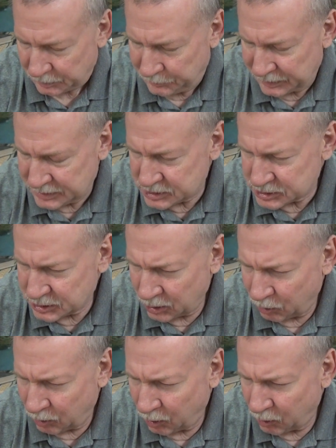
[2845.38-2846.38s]
But it's
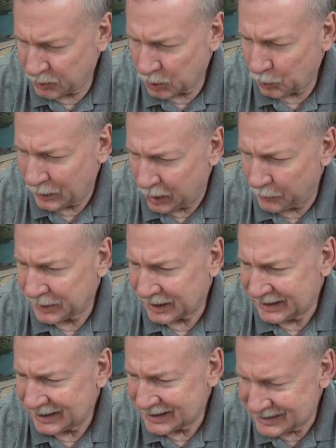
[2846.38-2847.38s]
so
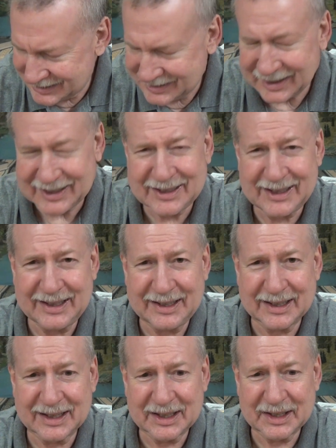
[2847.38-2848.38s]
overwhelmingly addicting.